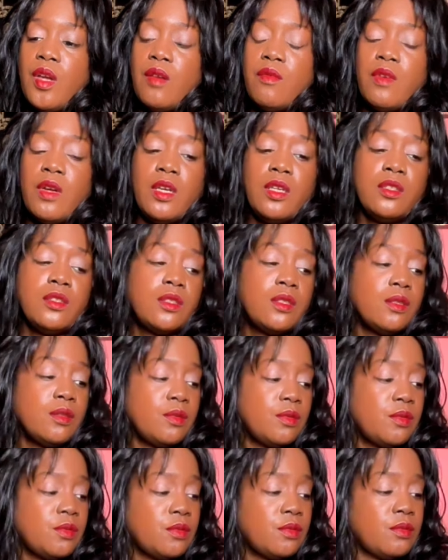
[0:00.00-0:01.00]
All right.
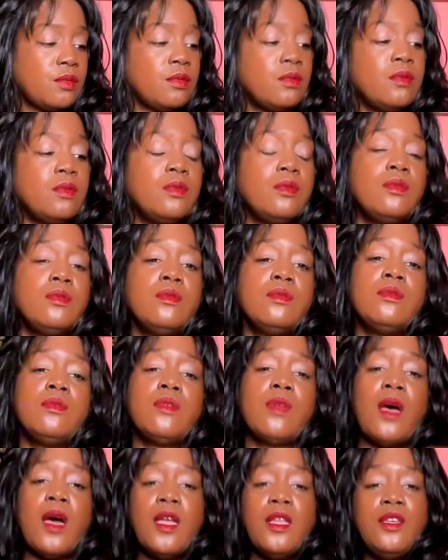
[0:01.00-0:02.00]

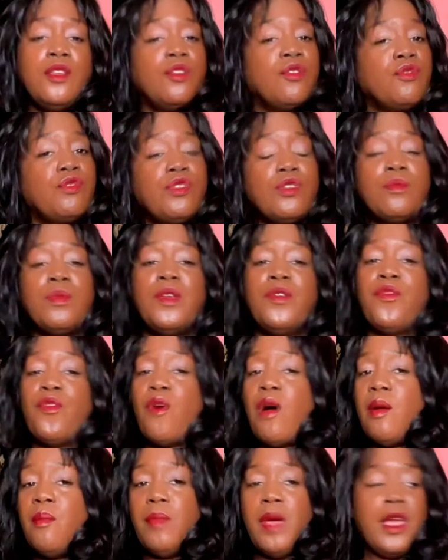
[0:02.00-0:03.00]
I knew you
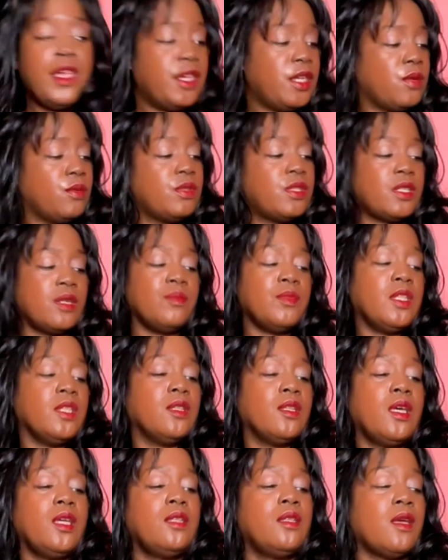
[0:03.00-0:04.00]
before I met you.
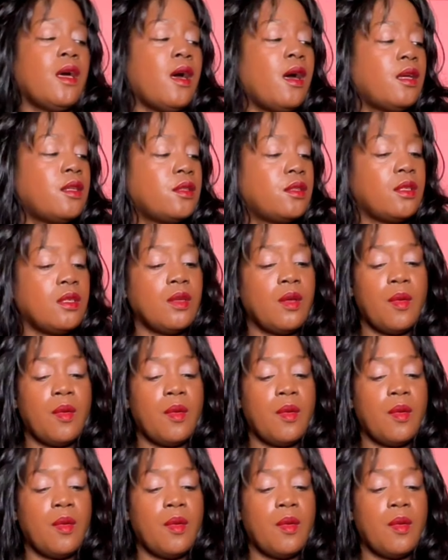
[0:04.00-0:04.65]
Something like that.